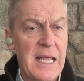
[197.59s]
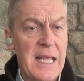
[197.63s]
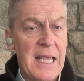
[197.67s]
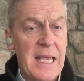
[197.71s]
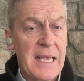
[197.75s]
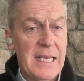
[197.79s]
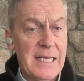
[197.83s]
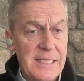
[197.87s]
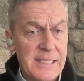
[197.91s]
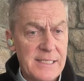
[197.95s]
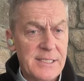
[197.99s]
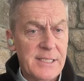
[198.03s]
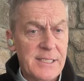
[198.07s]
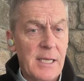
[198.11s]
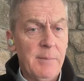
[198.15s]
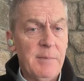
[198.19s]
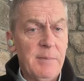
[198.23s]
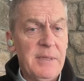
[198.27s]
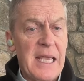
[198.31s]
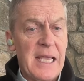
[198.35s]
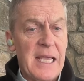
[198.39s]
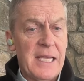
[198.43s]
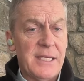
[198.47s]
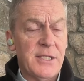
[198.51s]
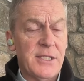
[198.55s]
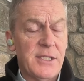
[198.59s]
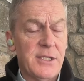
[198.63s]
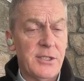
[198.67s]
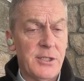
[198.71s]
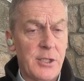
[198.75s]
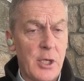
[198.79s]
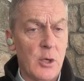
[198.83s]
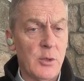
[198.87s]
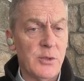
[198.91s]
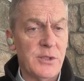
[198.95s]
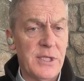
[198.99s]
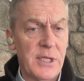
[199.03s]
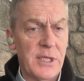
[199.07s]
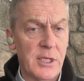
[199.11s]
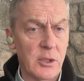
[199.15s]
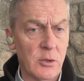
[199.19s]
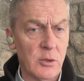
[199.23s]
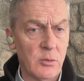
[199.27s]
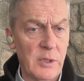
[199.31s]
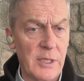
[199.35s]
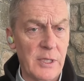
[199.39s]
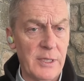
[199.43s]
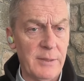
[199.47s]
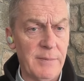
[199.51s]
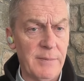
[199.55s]
and in some cases those that are
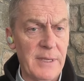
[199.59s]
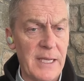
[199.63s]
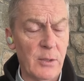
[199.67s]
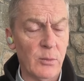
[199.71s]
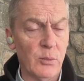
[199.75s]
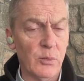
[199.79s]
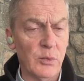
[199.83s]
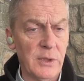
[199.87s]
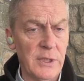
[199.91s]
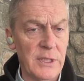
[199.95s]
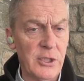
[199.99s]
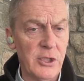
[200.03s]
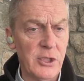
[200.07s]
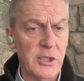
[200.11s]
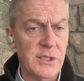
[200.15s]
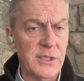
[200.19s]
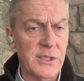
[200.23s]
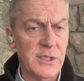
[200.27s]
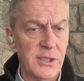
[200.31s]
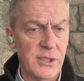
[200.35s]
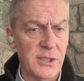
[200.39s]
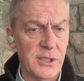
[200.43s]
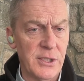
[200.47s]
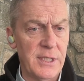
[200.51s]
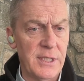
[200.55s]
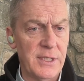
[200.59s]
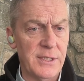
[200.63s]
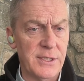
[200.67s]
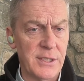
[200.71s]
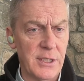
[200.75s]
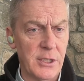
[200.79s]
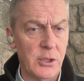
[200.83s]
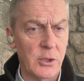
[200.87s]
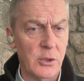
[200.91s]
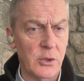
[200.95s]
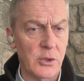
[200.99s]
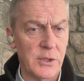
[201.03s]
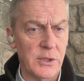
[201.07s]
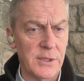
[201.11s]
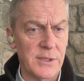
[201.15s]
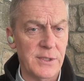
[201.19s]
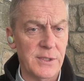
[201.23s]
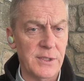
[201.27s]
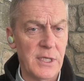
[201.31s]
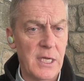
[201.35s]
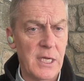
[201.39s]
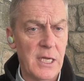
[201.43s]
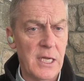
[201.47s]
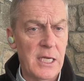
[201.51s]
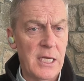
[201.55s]
run by religious institutions.